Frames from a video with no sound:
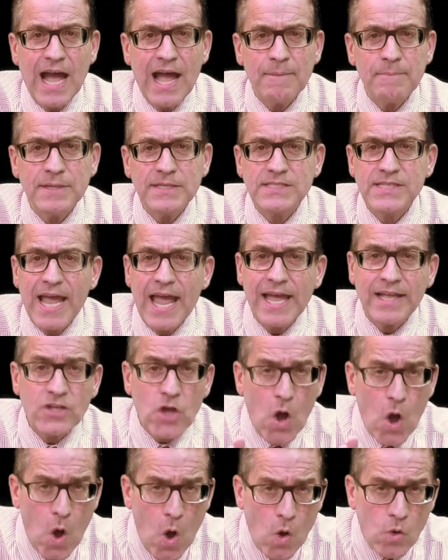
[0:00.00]
diamonds,
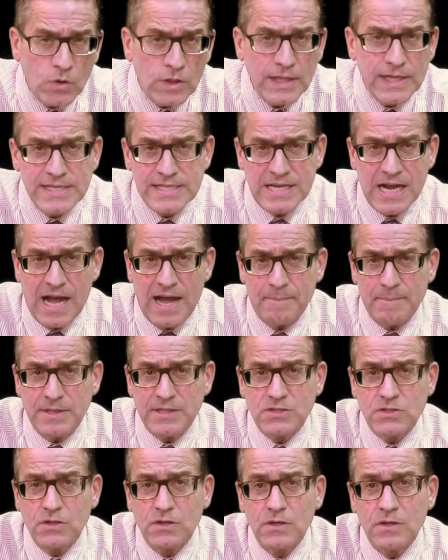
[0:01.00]
and only
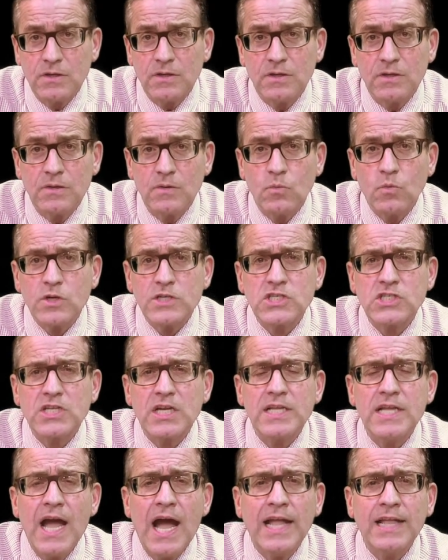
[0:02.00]
diamonds, were
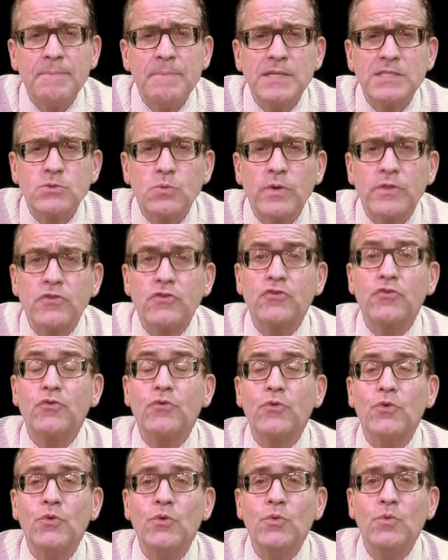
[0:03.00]
synonymous with
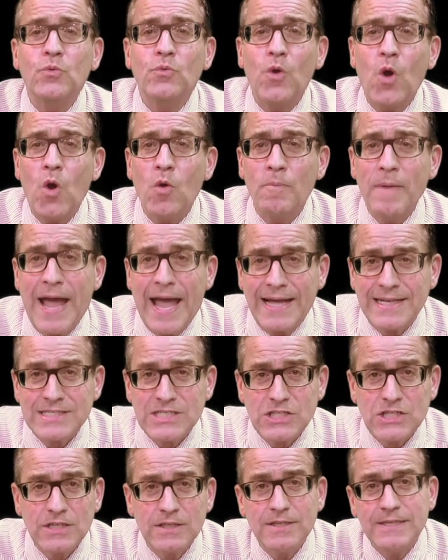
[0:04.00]
true
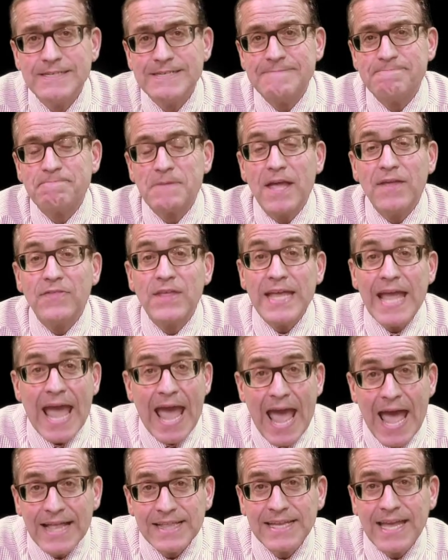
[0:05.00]
romance. The
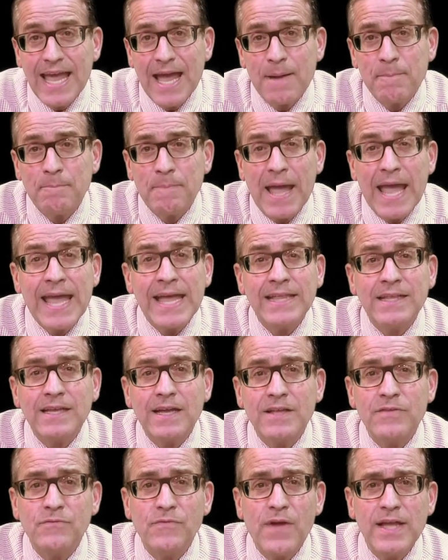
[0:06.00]
ad campaign
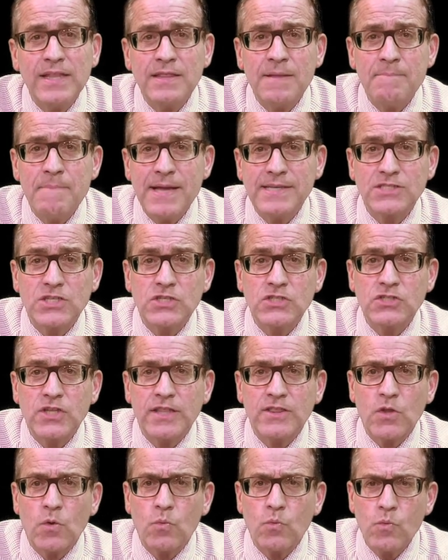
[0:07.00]
conveyed the message
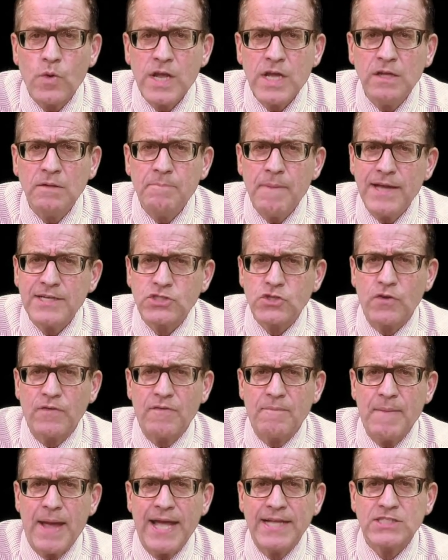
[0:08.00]
that the real measure
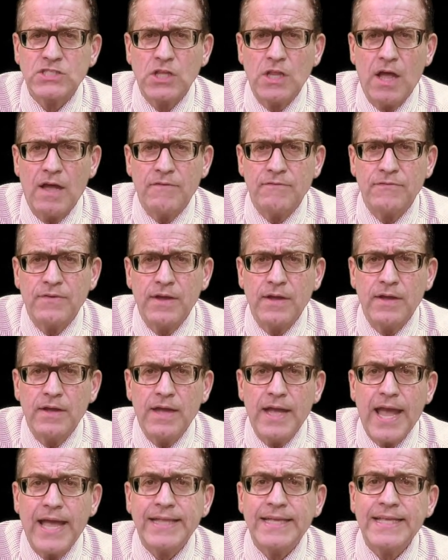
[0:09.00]
of a man's love
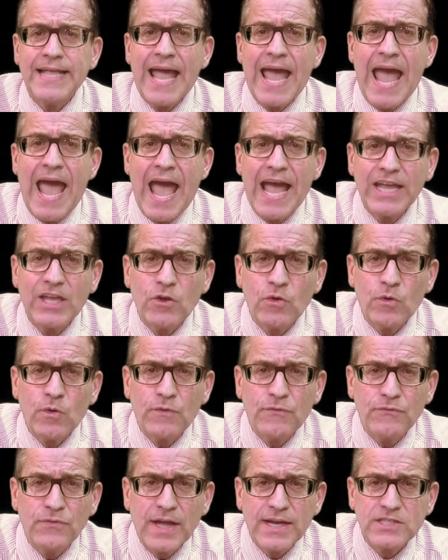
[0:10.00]
and an accurate
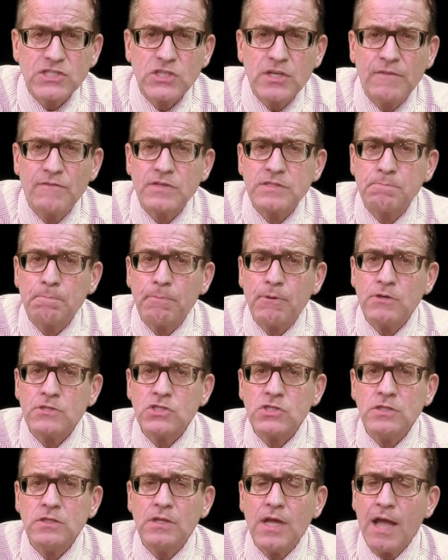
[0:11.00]
reflection of his
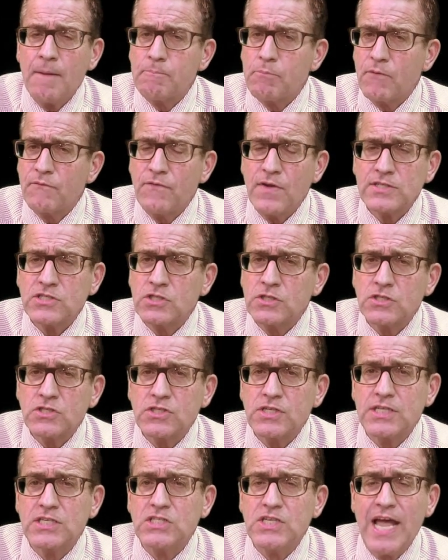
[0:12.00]
personal and professional
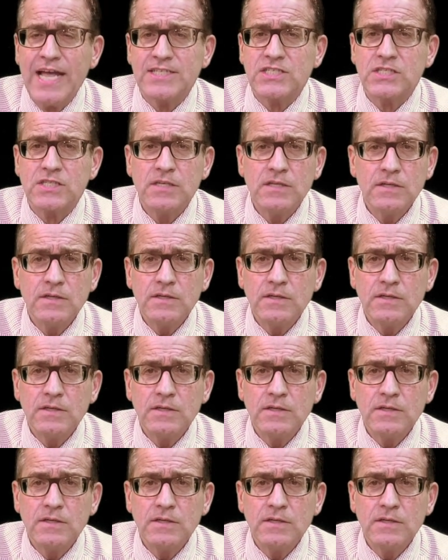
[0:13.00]
success